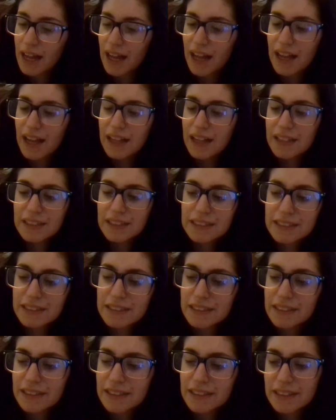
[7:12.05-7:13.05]

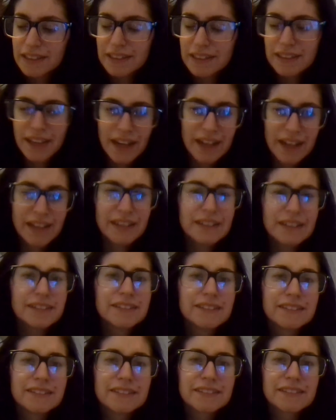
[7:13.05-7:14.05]
And yeah,
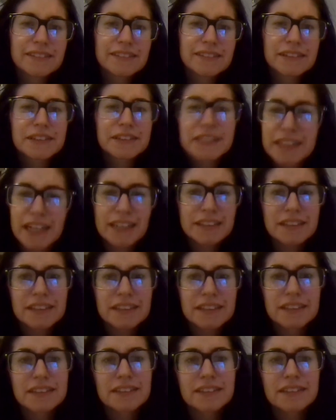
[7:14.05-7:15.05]
go to
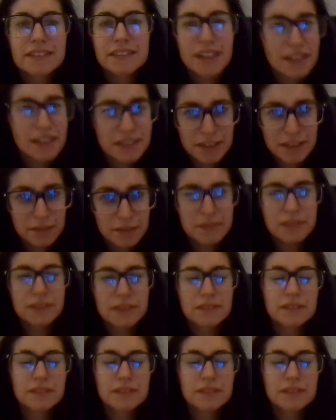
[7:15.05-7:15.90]
Texas. It's awesome.